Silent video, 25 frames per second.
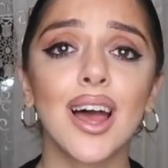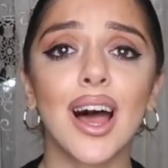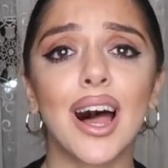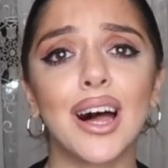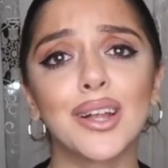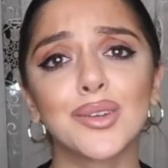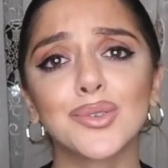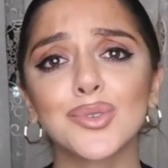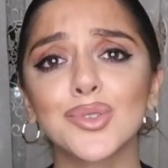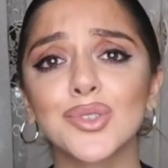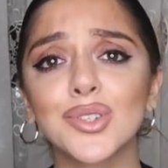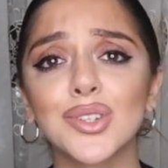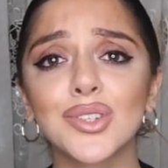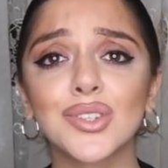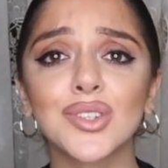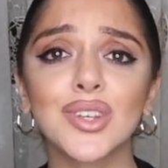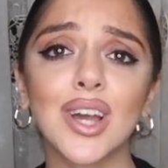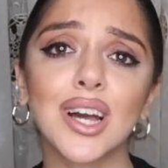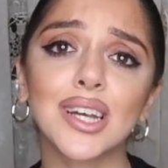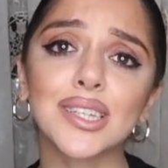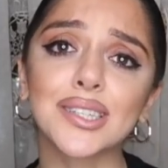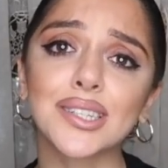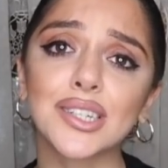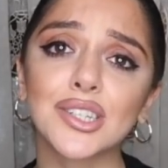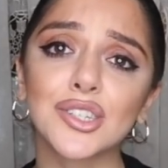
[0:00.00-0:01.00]
And also
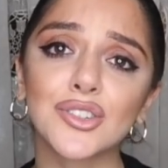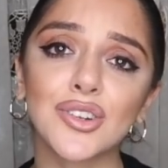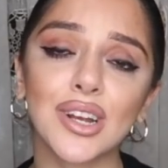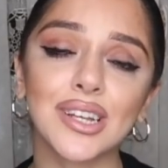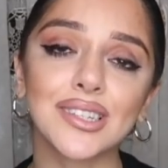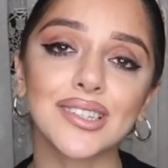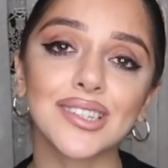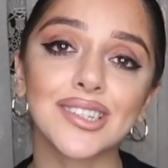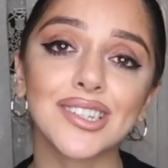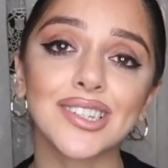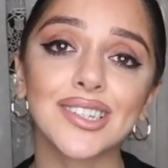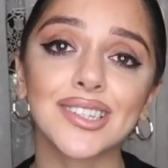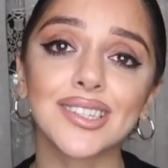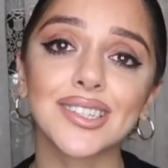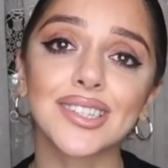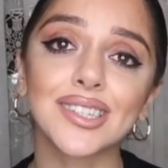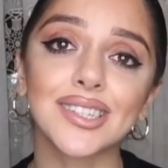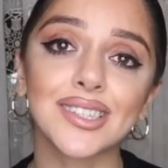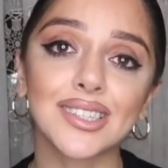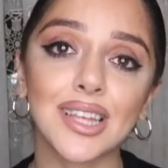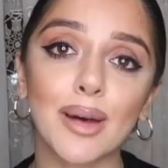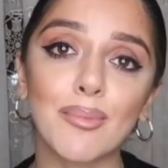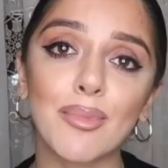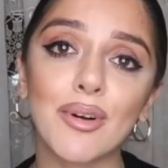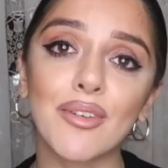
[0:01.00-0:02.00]
skirts can transition to
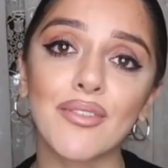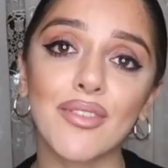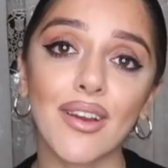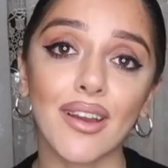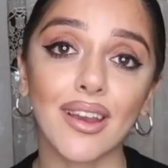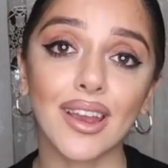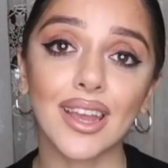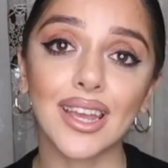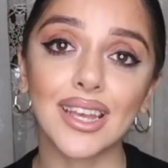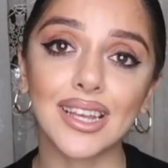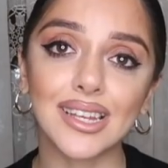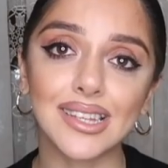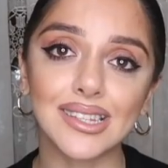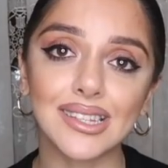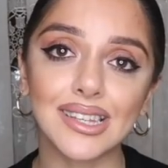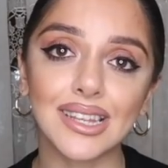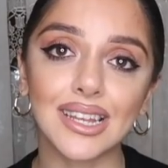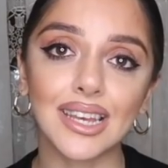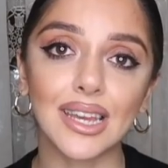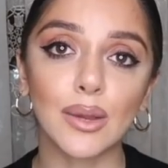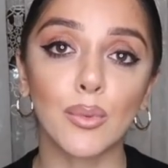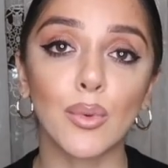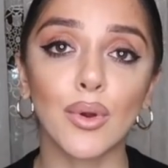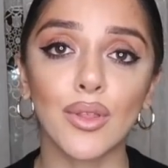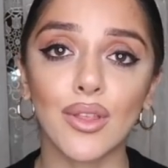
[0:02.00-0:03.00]
summer very
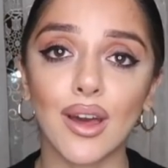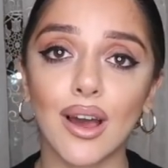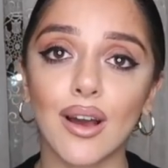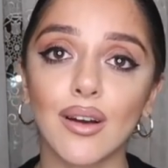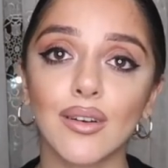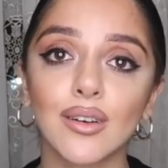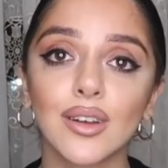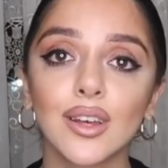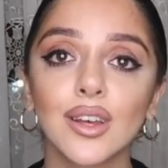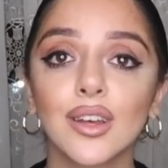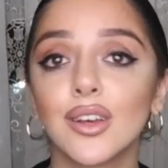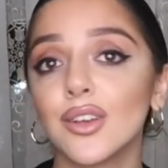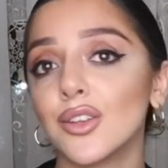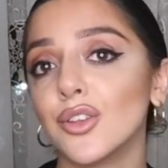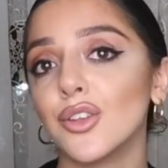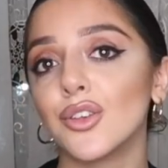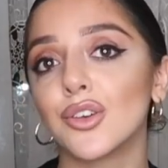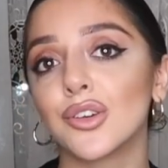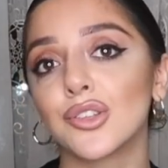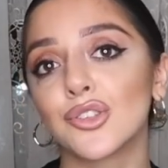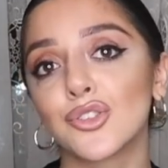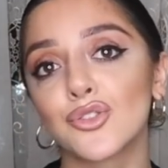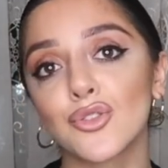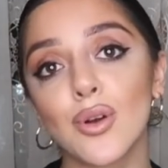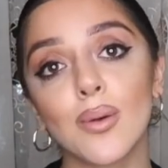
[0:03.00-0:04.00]
easily without, you
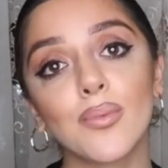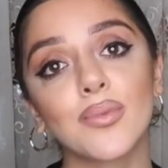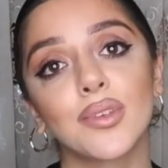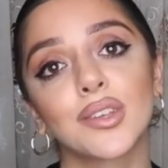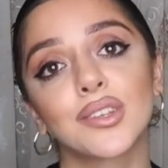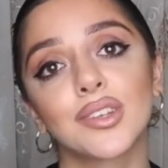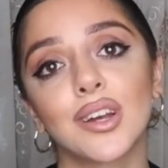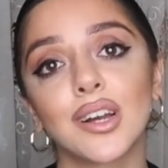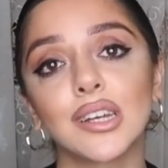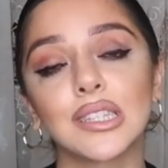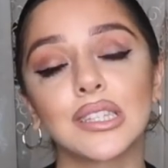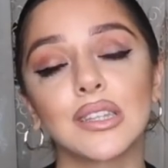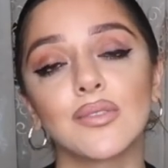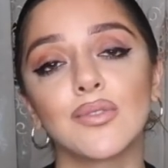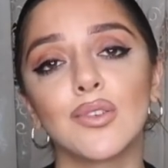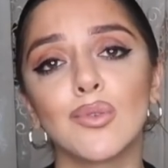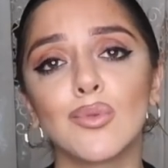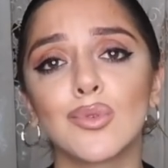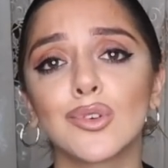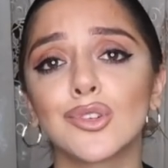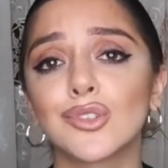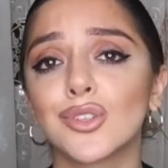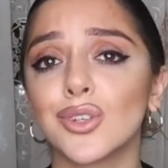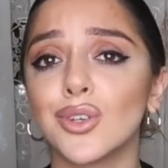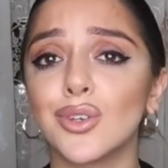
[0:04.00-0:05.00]
can drop the tights if
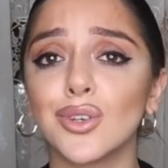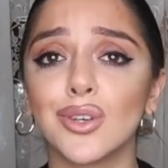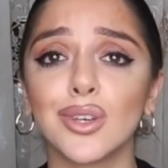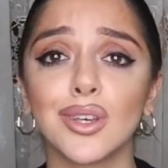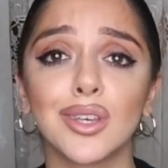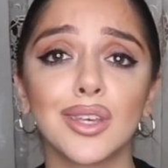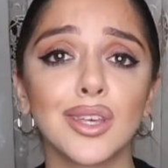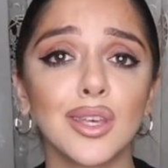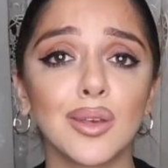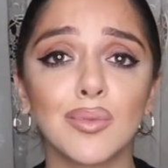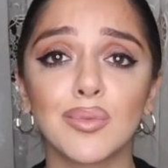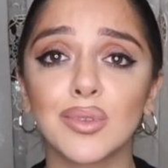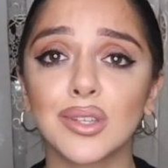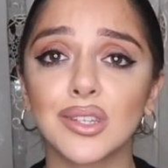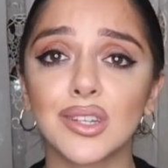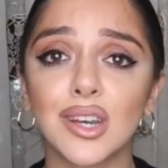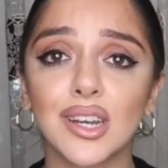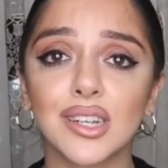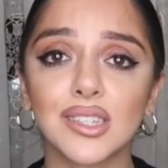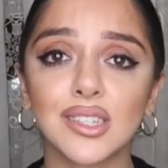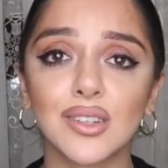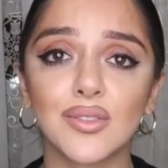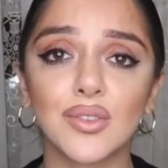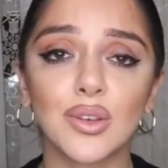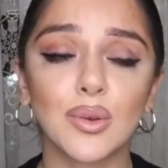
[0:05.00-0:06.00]
you want to, you can keep the
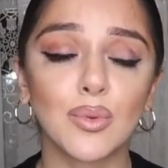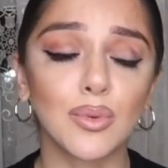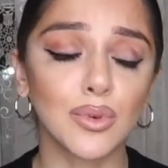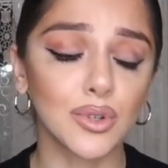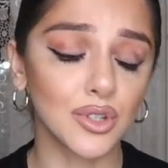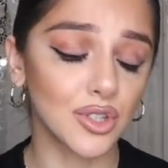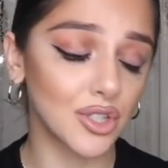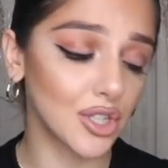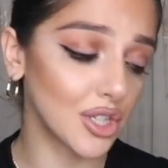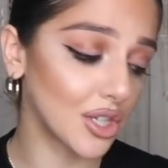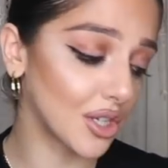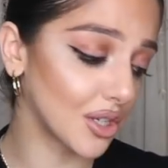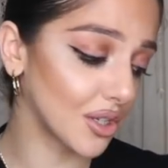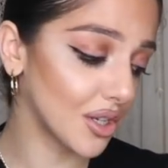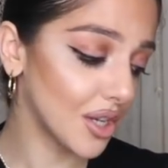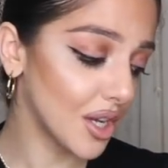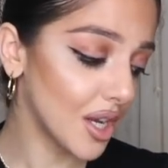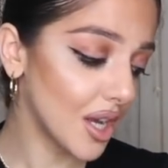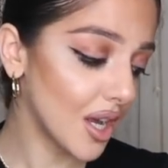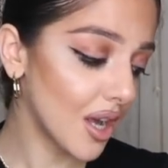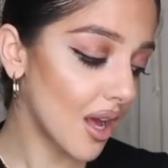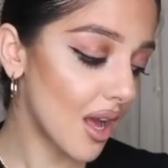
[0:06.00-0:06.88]
tights if you want to.